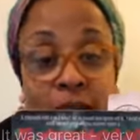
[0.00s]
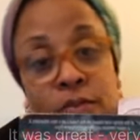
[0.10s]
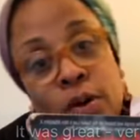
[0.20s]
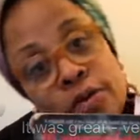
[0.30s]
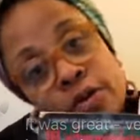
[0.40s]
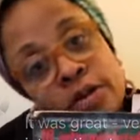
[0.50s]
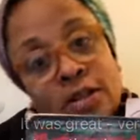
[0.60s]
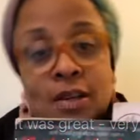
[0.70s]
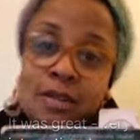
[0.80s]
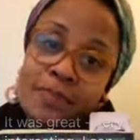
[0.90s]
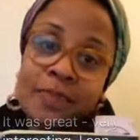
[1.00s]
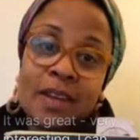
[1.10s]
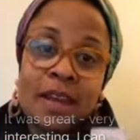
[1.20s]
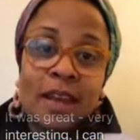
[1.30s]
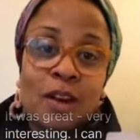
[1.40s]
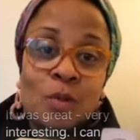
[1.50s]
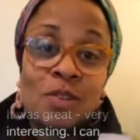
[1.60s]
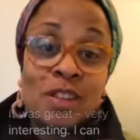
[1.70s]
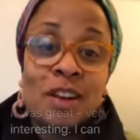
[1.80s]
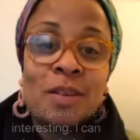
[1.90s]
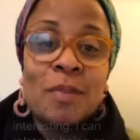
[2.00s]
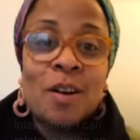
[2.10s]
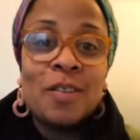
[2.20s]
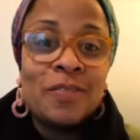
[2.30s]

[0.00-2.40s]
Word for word: part 36, and hope to see y'all tomorrow.